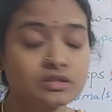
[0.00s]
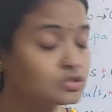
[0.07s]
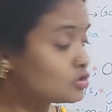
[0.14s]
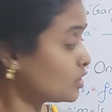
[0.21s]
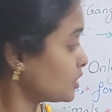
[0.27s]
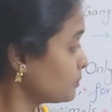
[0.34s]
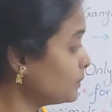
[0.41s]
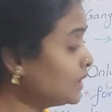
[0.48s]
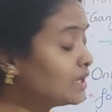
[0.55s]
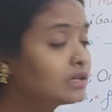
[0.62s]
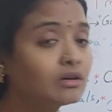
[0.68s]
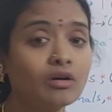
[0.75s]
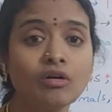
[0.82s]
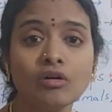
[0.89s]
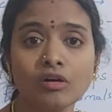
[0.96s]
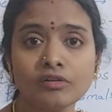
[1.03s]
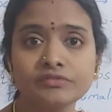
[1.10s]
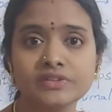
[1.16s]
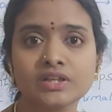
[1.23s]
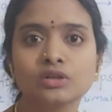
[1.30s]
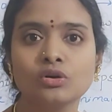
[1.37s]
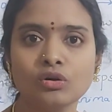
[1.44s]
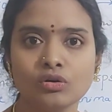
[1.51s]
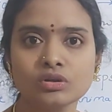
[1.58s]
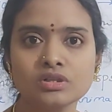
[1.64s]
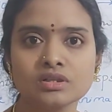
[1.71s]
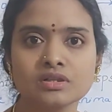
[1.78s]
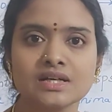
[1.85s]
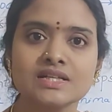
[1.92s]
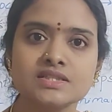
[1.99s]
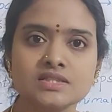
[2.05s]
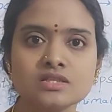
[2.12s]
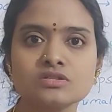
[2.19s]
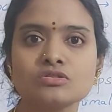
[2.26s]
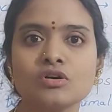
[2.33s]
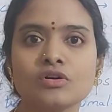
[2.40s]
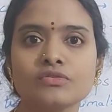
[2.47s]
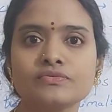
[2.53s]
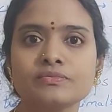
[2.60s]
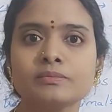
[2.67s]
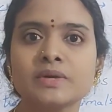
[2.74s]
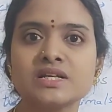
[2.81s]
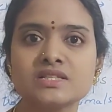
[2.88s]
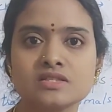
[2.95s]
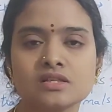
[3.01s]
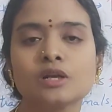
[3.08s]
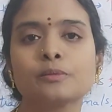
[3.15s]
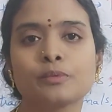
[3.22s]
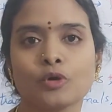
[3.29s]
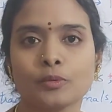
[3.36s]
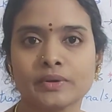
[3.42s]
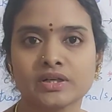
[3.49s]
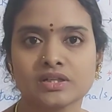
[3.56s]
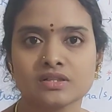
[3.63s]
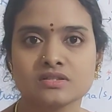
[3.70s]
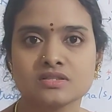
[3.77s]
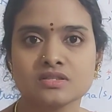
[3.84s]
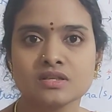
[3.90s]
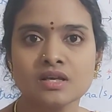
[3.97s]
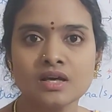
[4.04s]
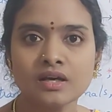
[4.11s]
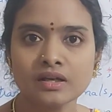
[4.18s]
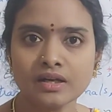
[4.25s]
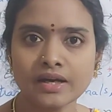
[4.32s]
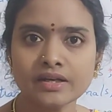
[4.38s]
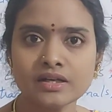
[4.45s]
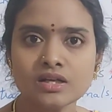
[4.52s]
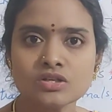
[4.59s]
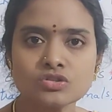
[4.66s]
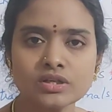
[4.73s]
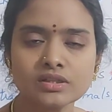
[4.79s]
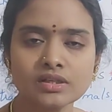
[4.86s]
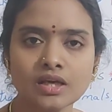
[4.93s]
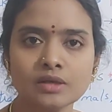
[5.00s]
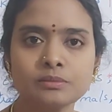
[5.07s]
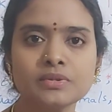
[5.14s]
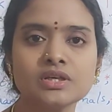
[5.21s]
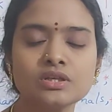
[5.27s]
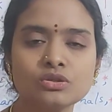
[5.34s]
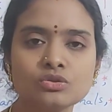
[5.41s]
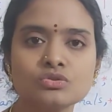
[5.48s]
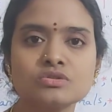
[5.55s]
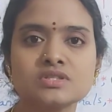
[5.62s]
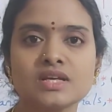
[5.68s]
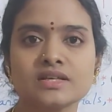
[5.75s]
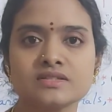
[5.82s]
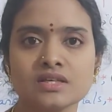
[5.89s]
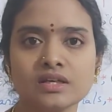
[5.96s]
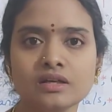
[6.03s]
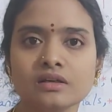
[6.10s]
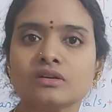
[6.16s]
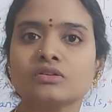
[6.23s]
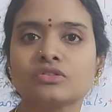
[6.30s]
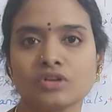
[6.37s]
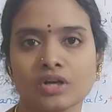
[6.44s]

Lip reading: milk of the goat consists of medicinal properties, right? So it can be used as a drug.